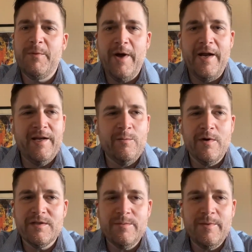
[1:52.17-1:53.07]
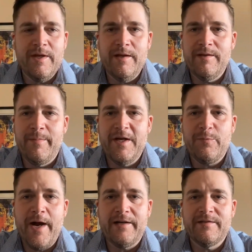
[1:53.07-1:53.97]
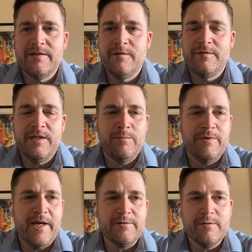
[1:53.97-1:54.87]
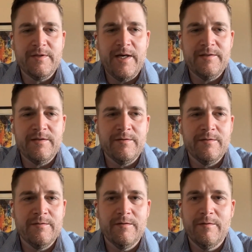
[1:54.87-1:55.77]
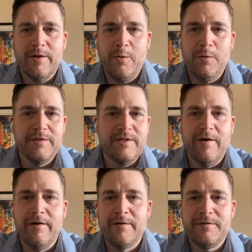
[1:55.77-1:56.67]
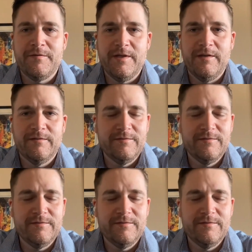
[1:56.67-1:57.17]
right in, what are some of the best practices you've seen with exercises or the coolest scenarios you've seen?